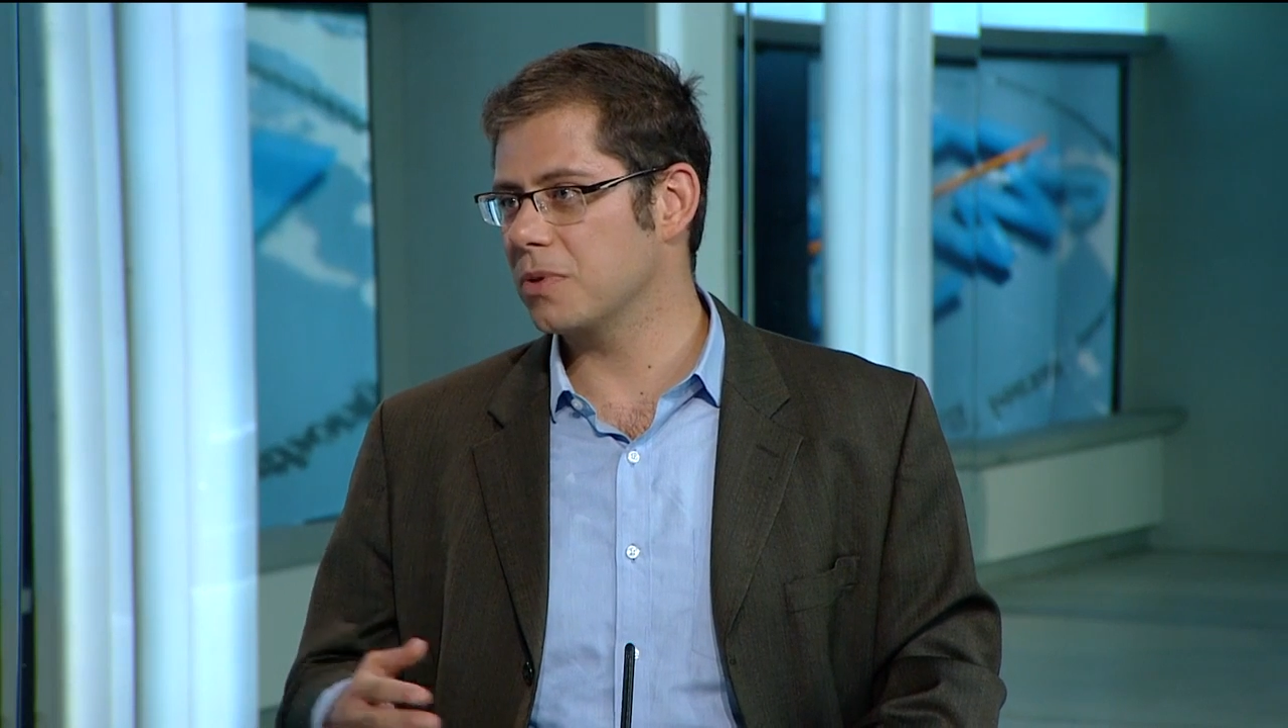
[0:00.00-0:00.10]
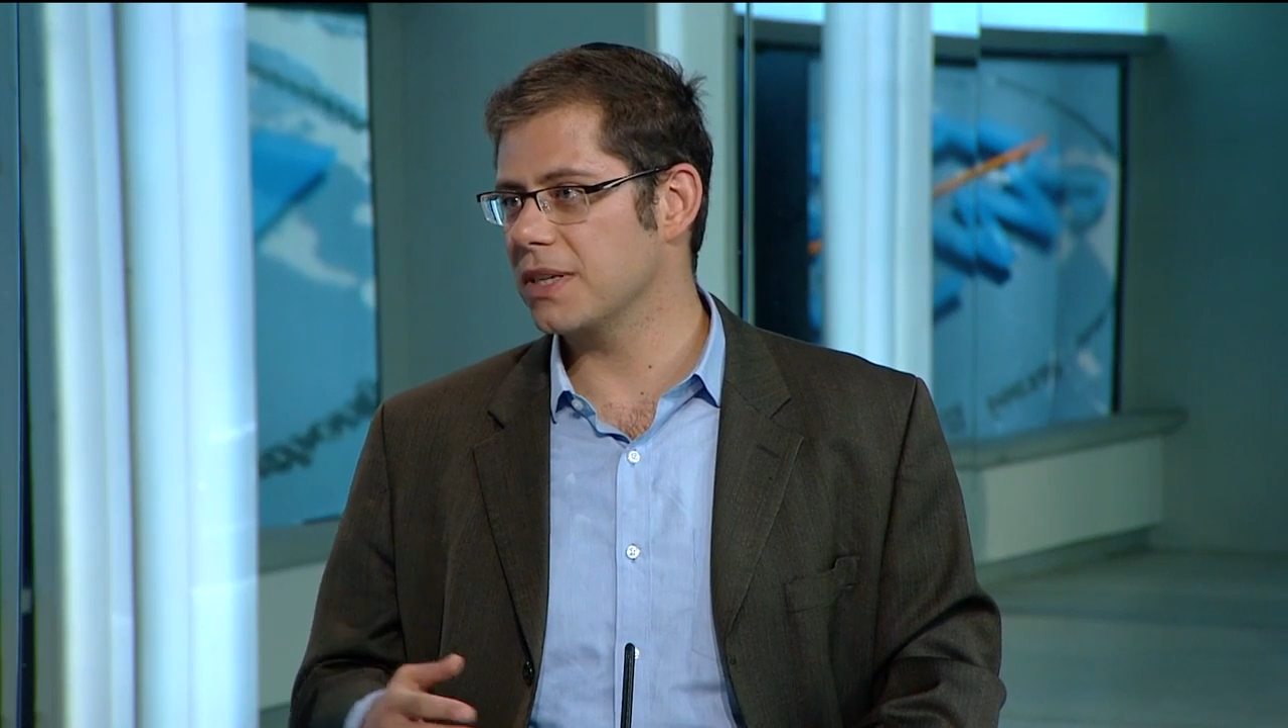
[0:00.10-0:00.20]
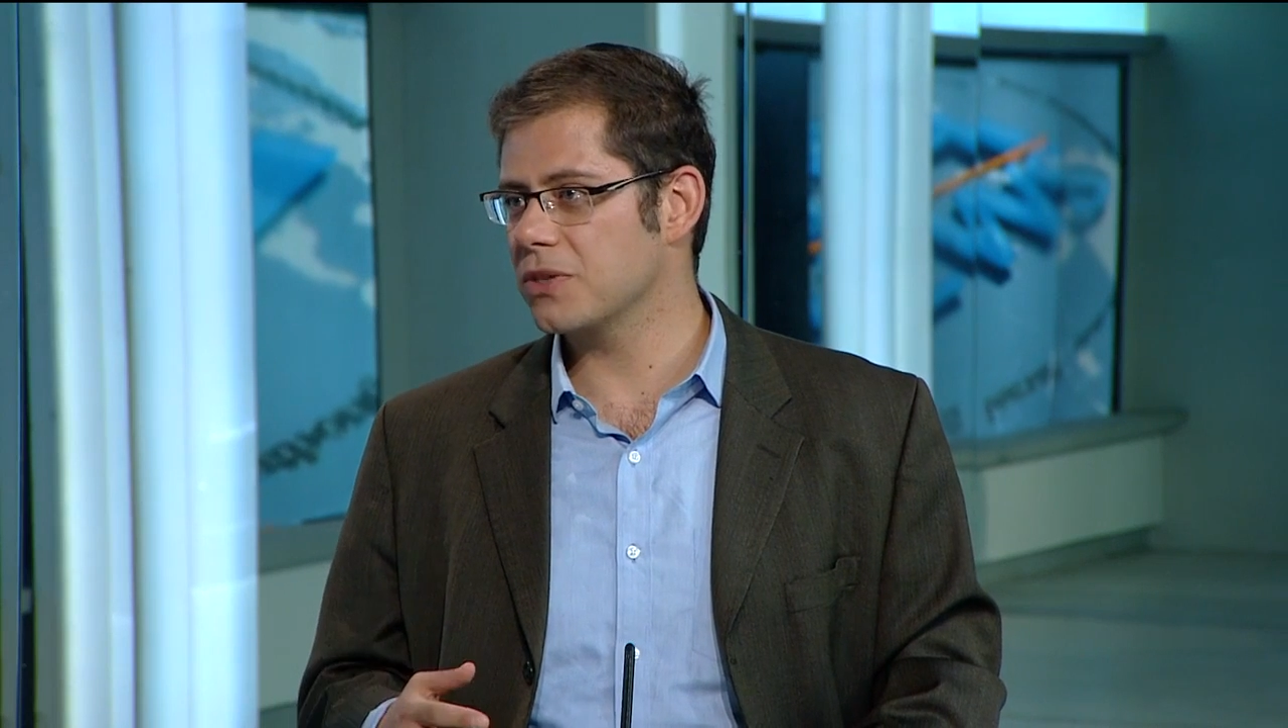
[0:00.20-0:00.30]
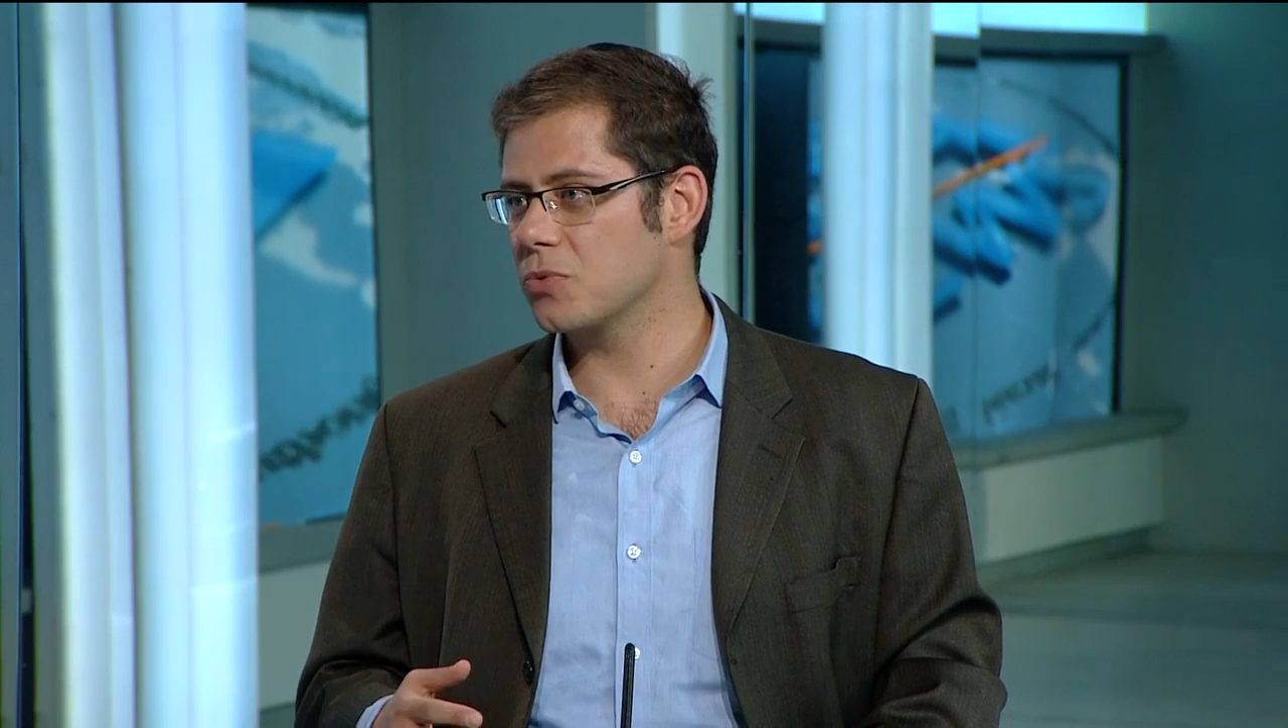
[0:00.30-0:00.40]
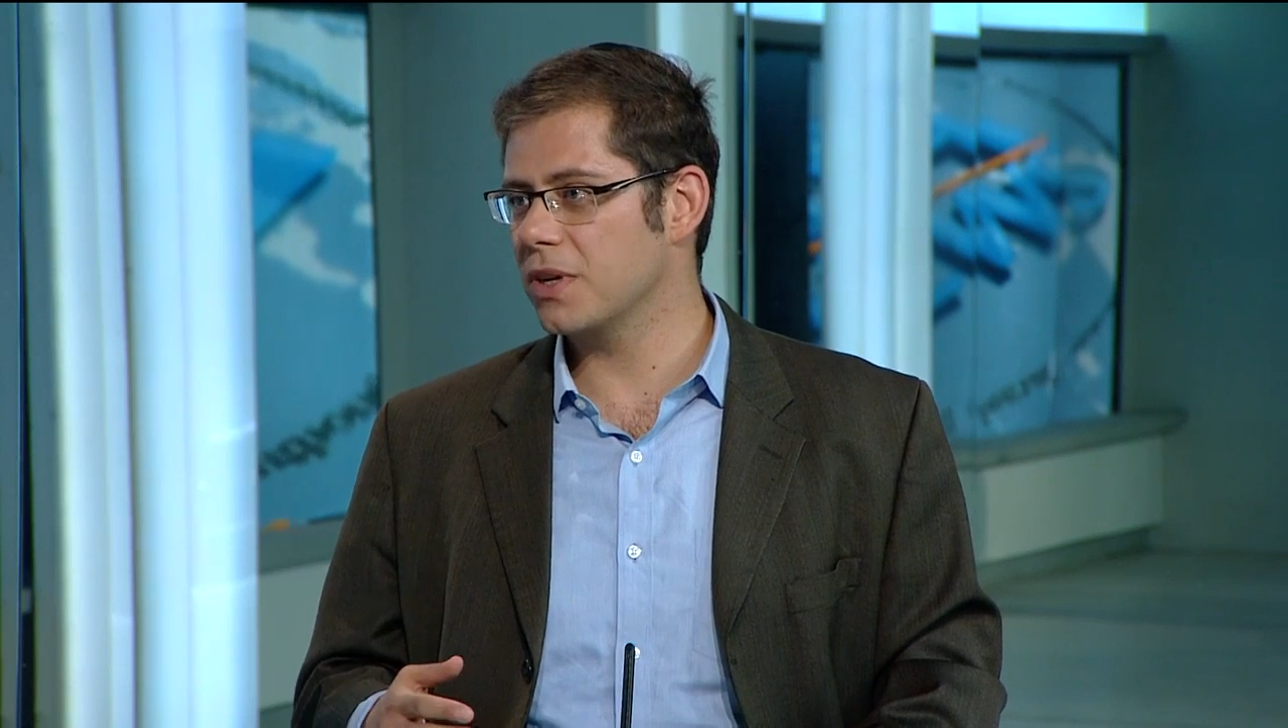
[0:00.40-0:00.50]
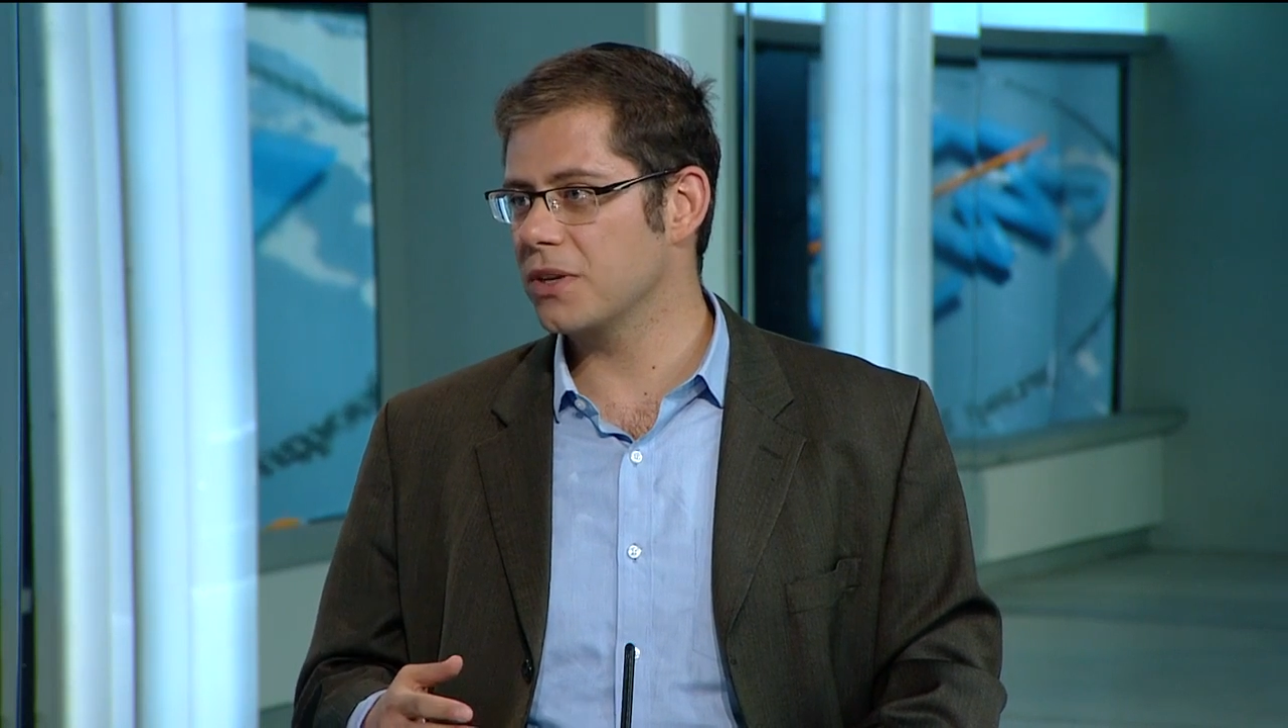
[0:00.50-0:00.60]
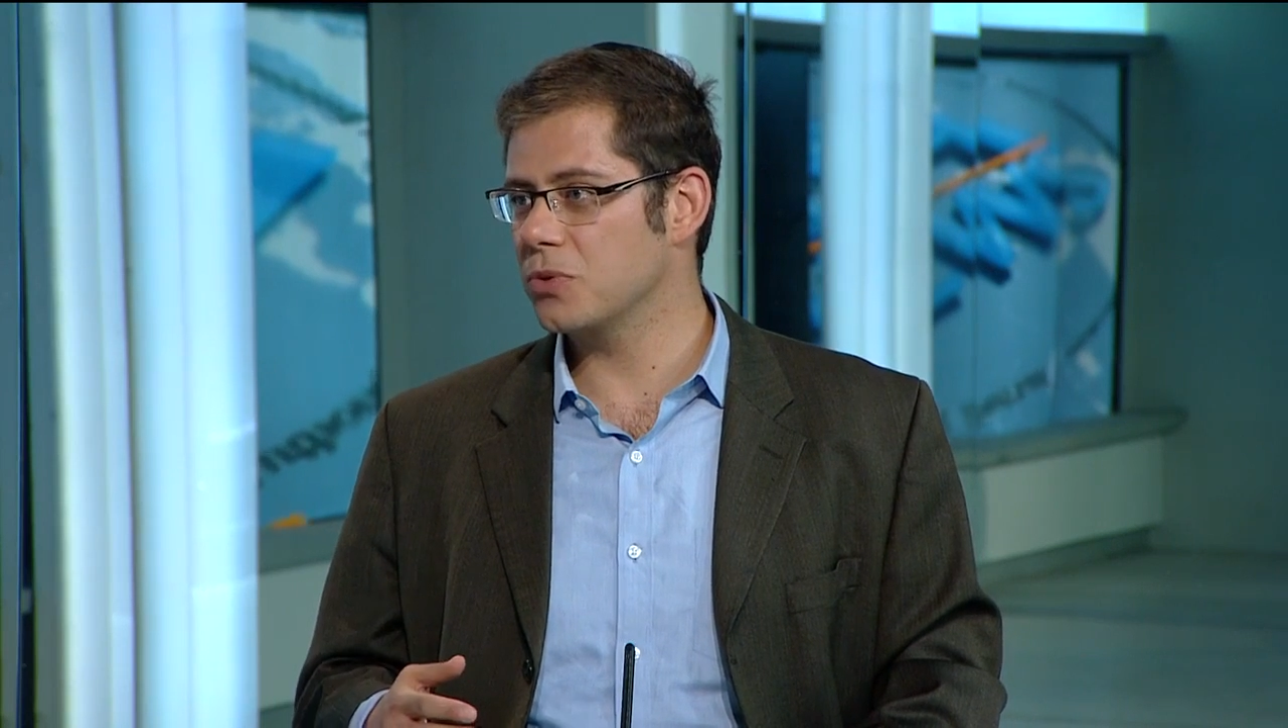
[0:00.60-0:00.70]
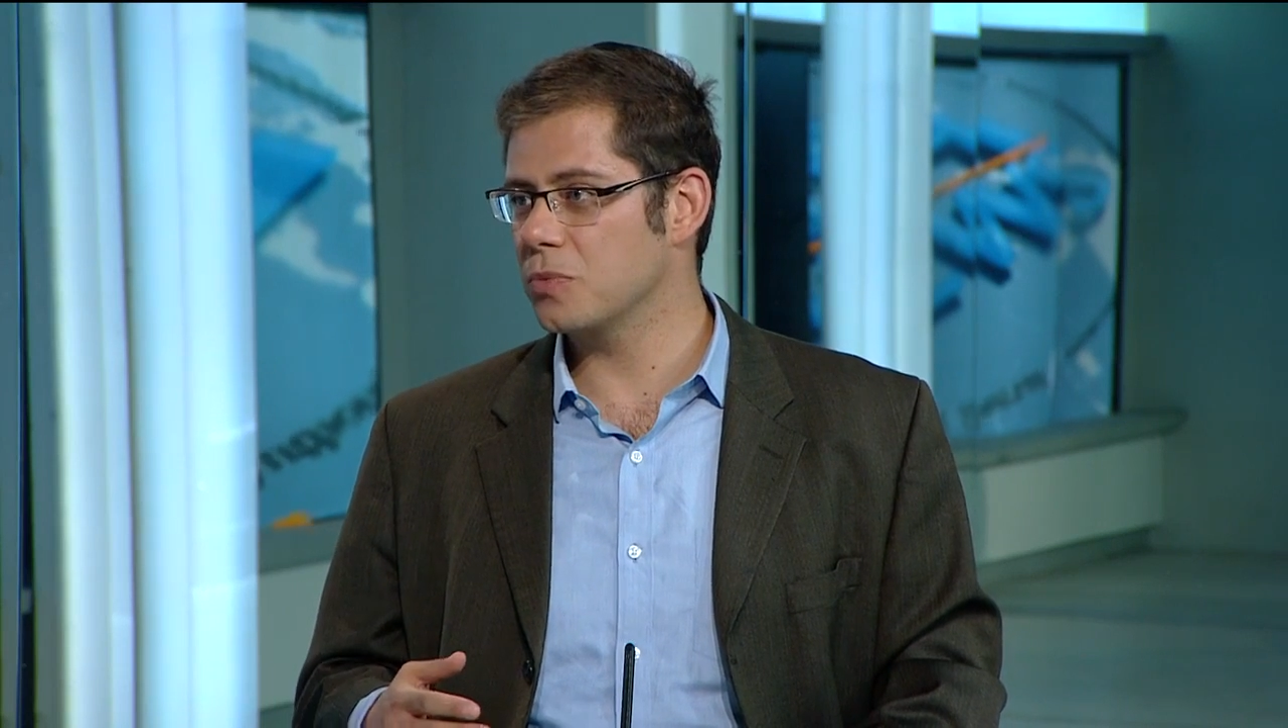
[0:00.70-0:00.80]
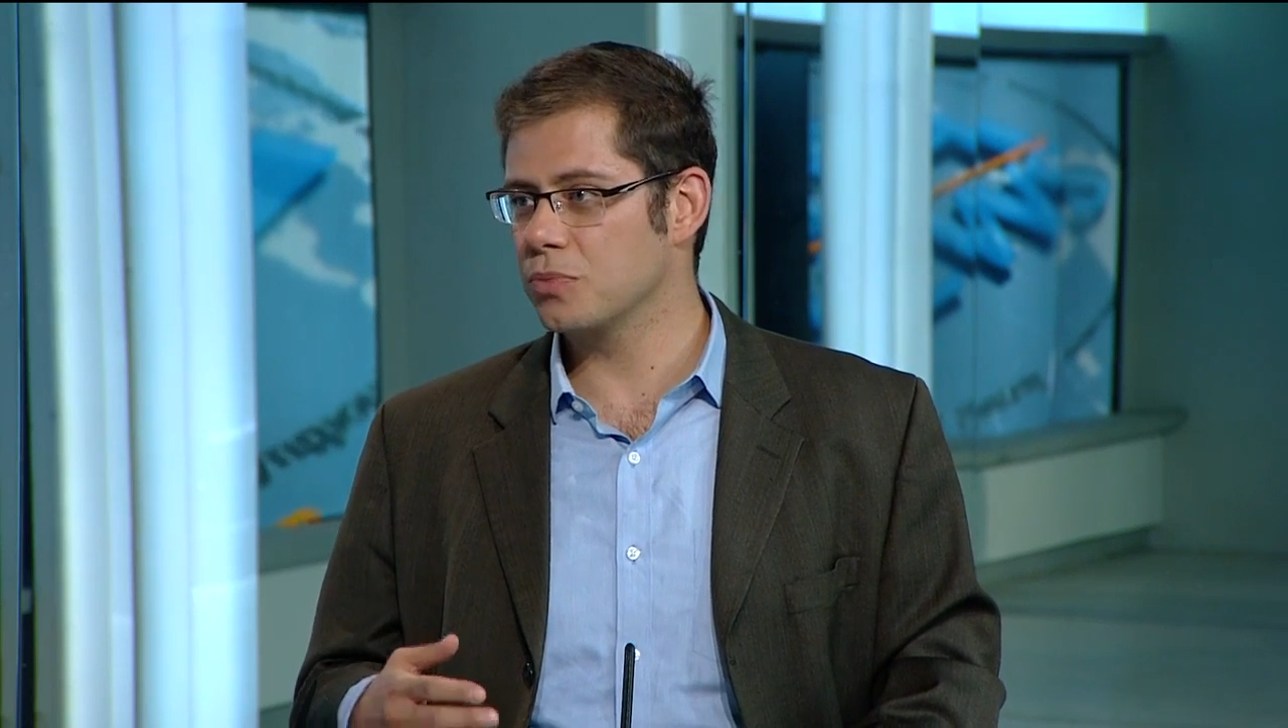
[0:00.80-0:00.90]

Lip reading: places where you